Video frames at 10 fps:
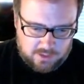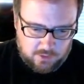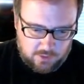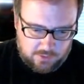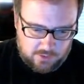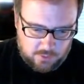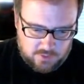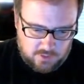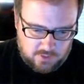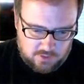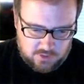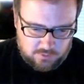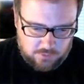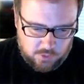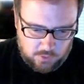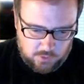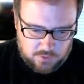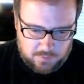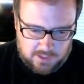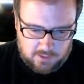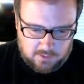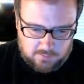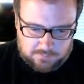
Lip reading: I know that there was just a few of those made.